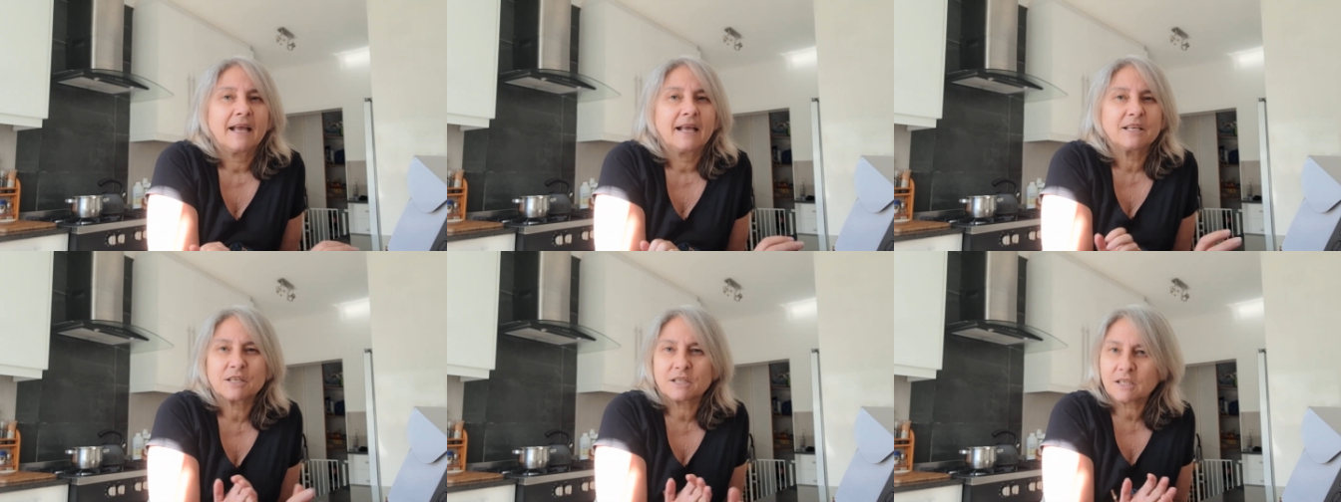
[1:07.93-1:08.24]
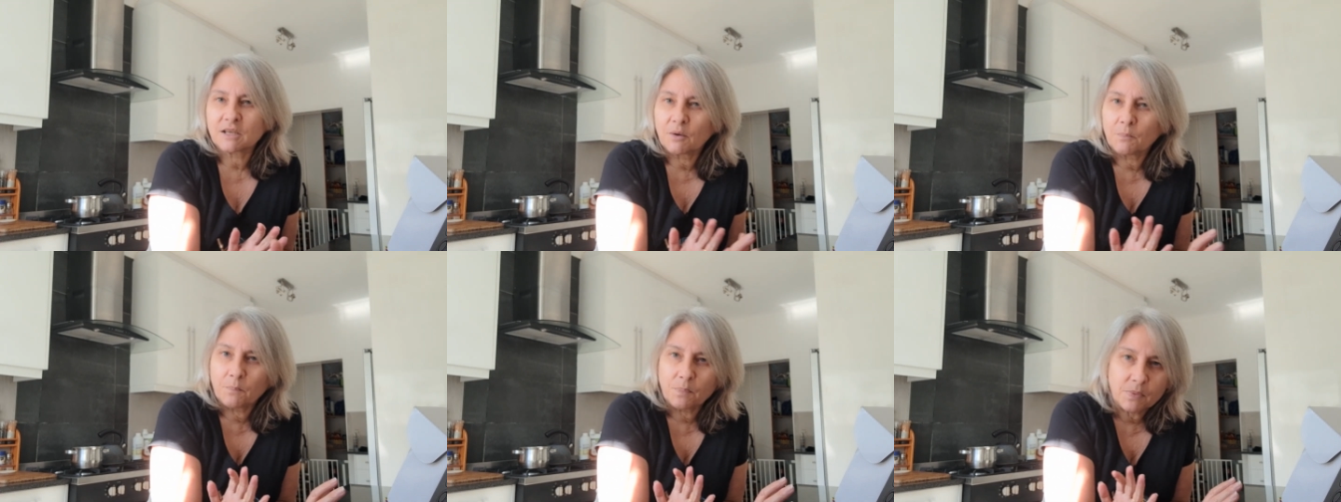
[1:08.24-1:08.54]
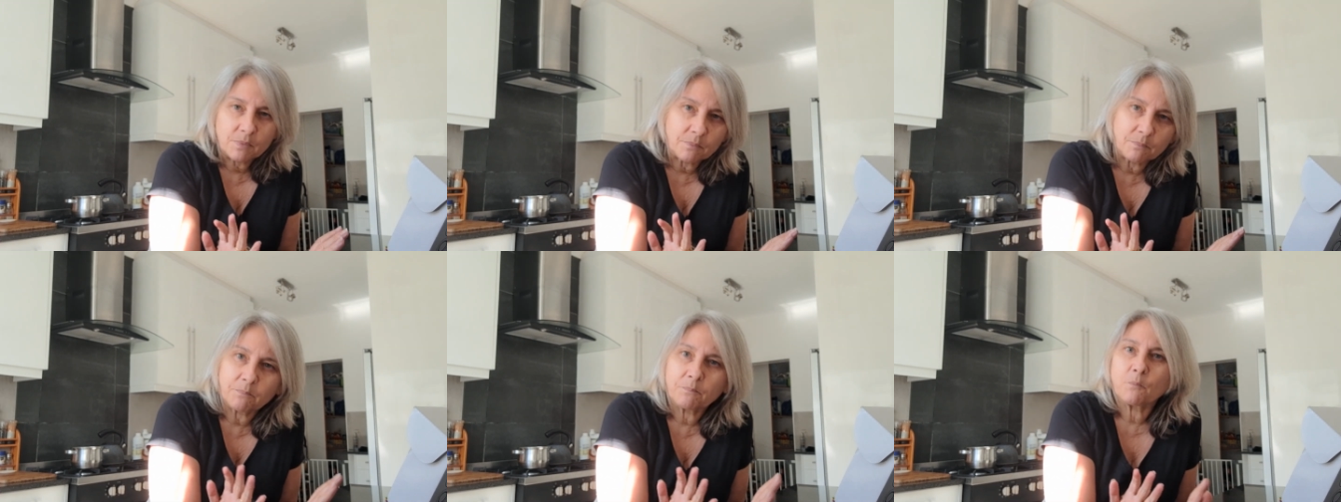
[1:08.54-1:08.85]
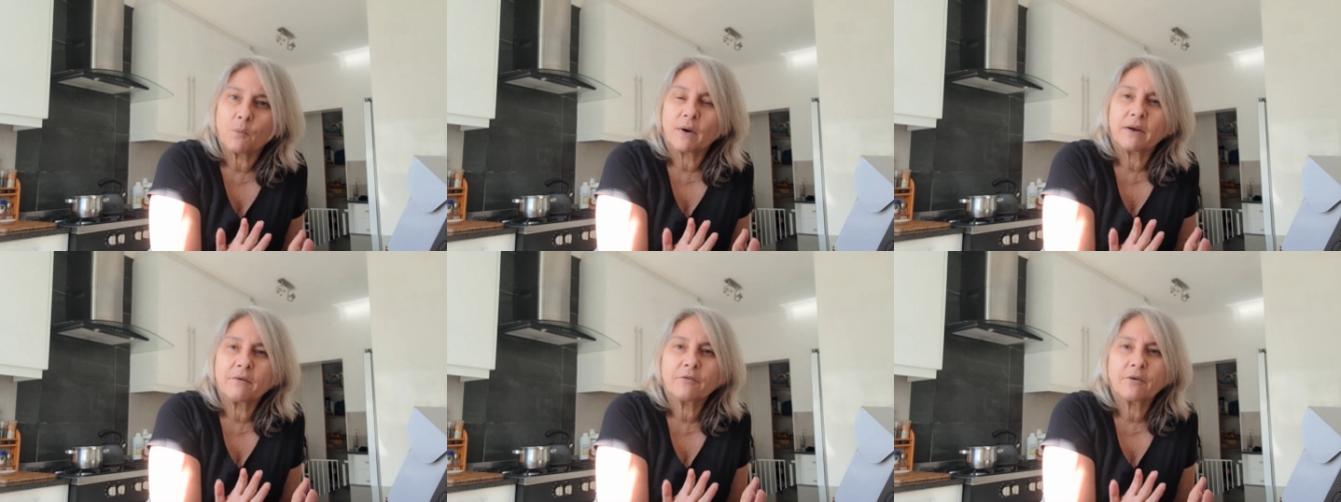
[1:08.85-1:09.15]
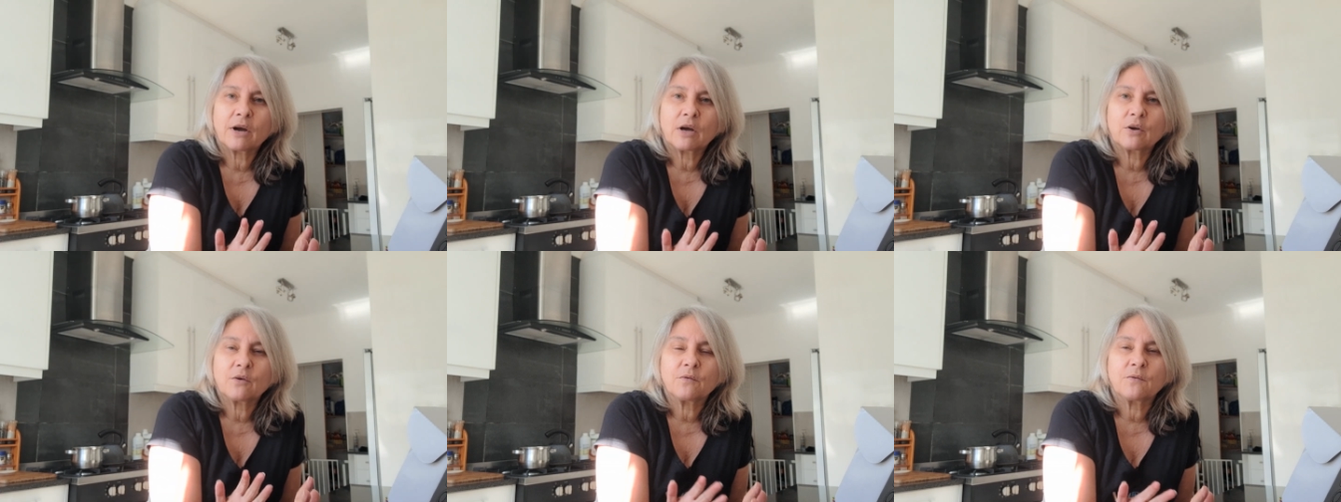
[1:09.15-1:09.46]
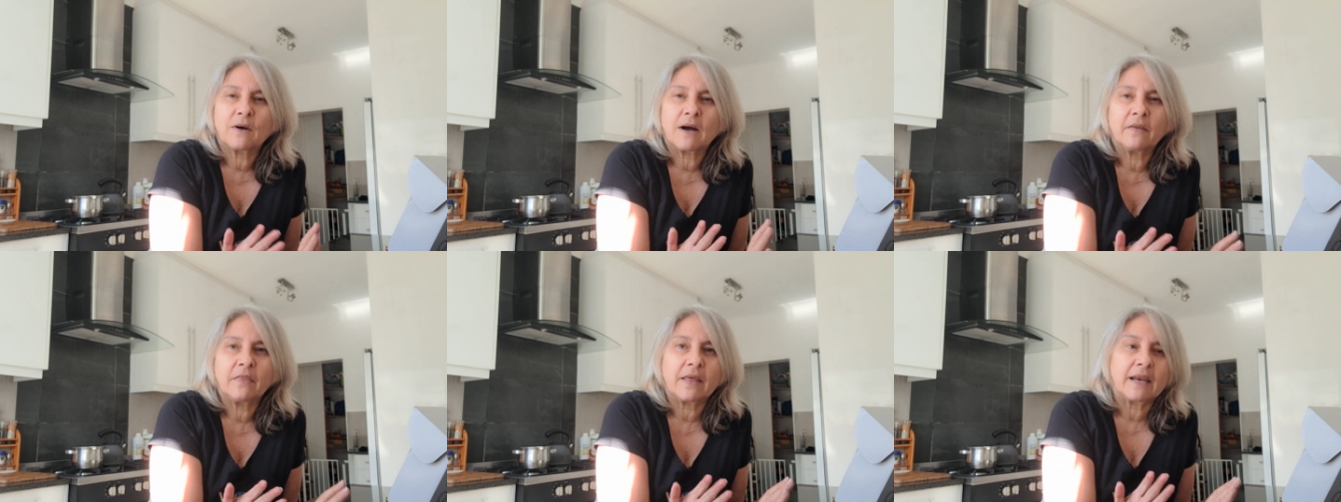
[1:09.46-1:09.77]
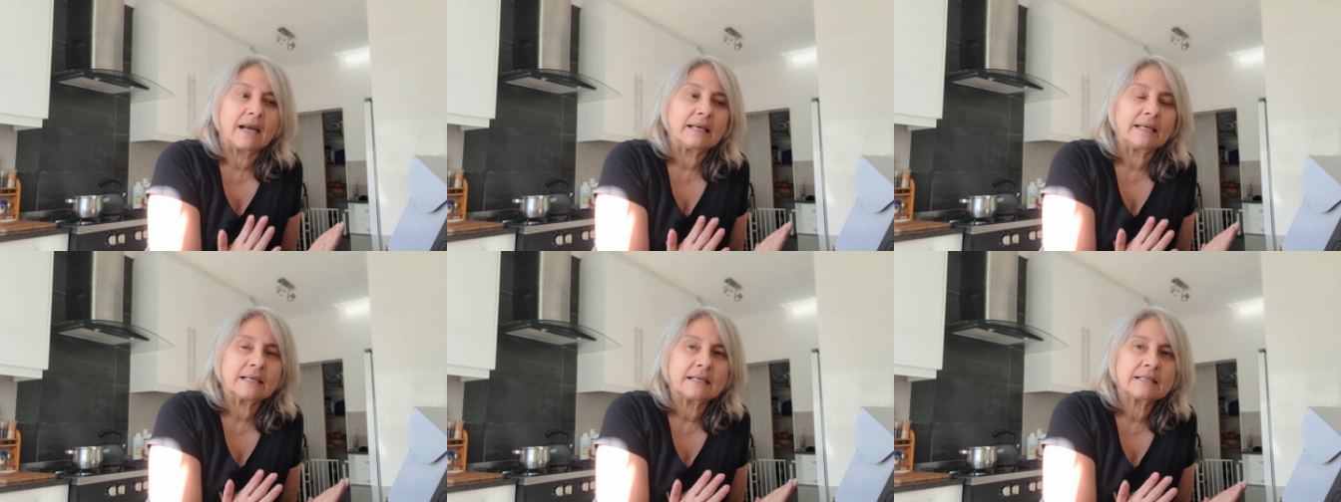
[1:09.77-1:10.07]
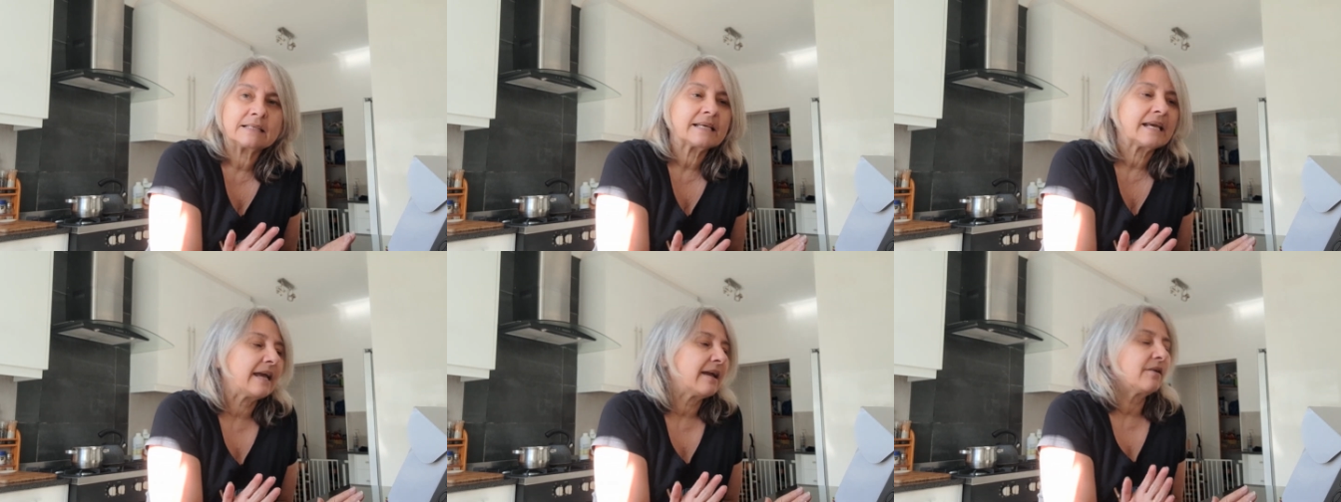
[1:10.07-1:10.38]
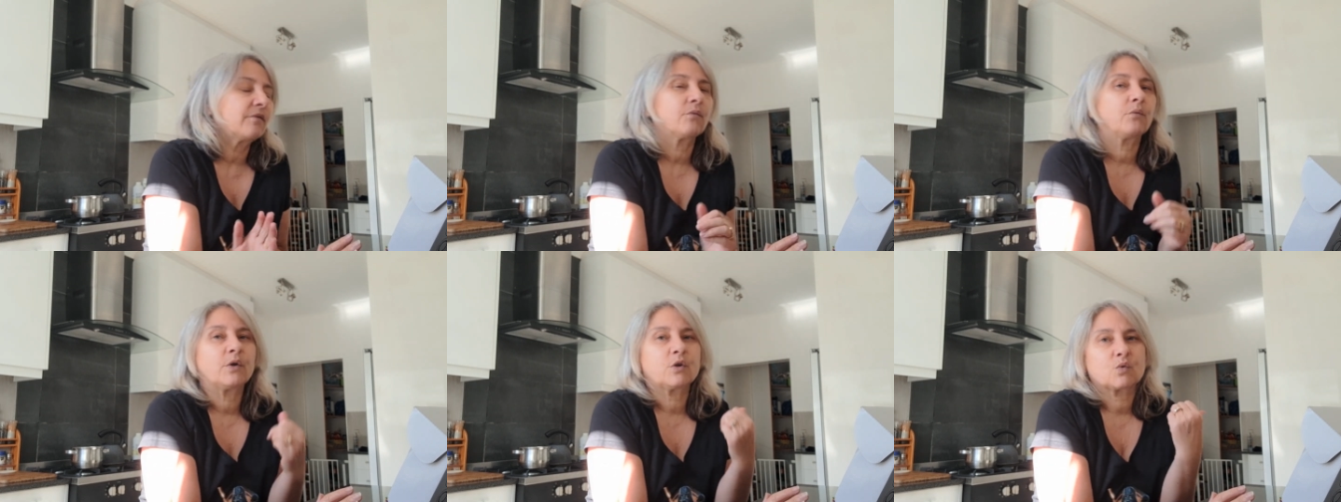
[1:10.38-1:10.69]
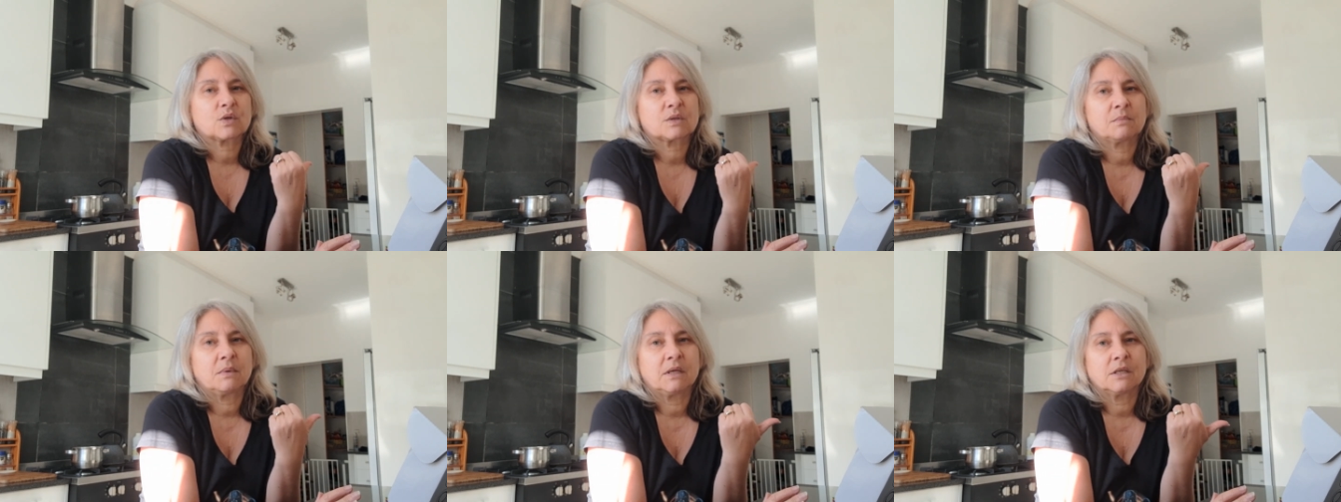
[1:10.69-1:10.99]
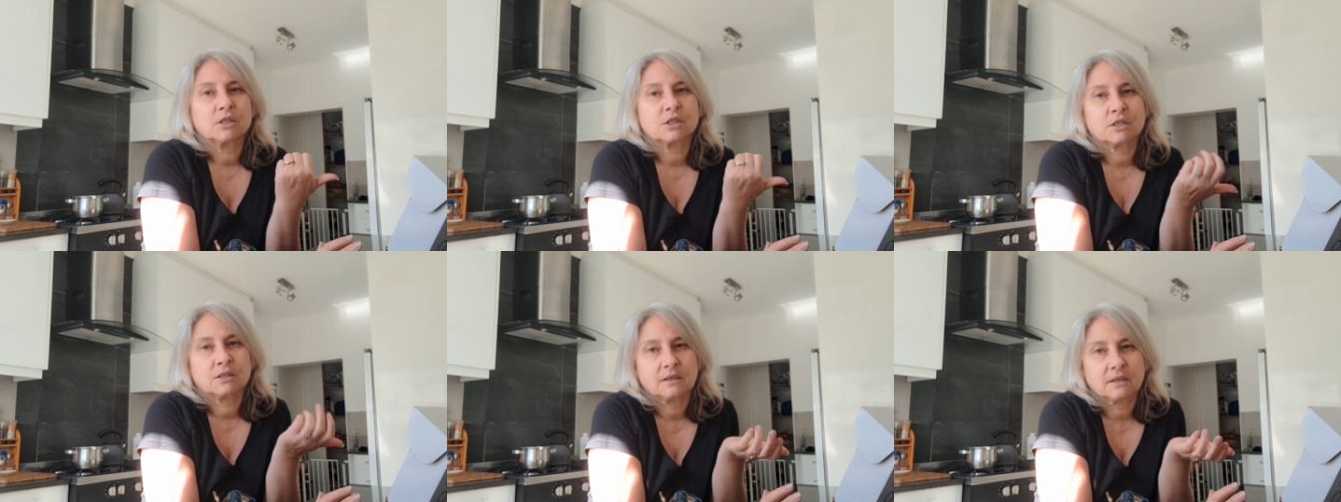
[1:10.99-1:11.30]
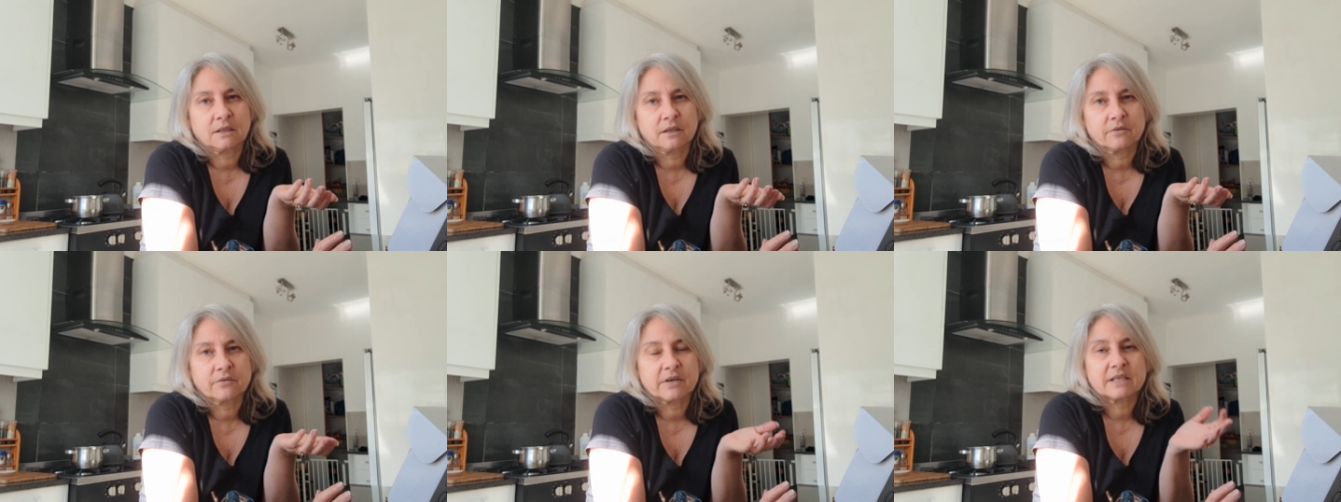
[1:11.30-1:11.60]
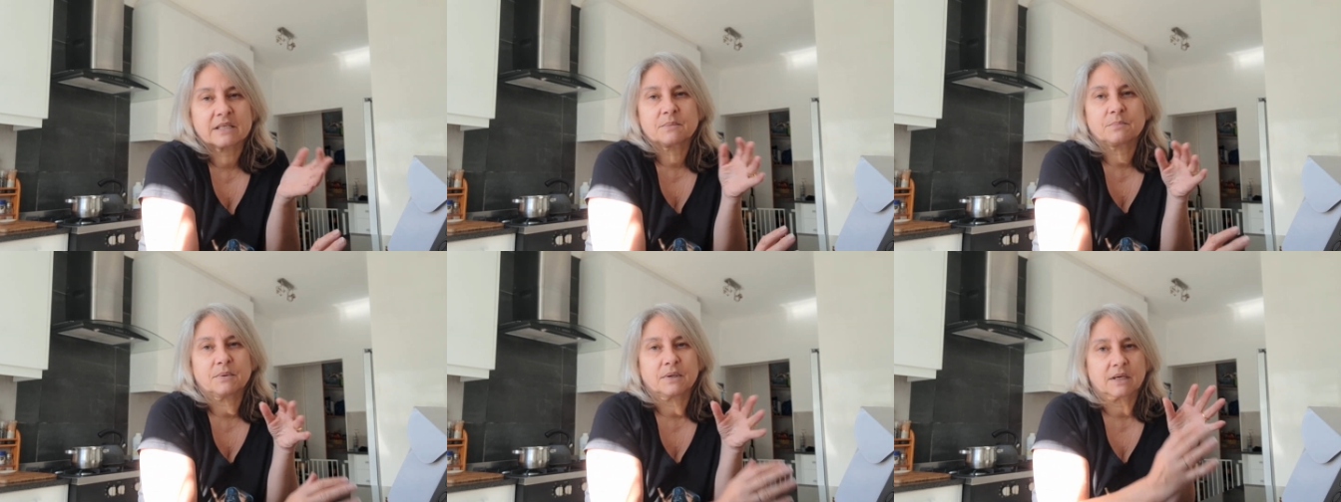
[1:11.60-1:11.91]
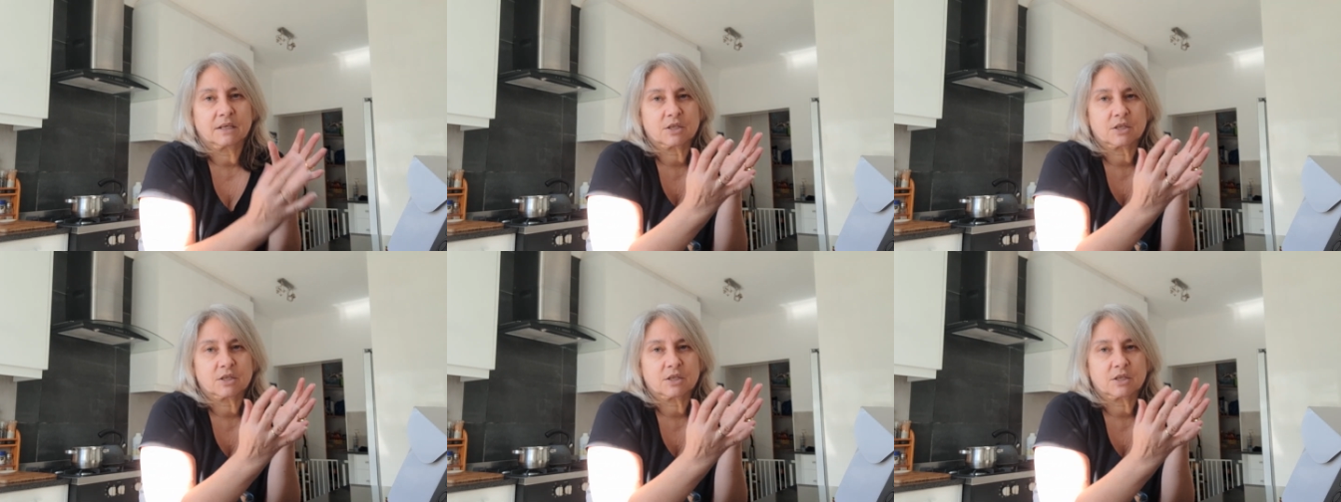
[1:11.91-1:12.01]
Just whatever I could find that I didn't have, which was mentioned in the recipe.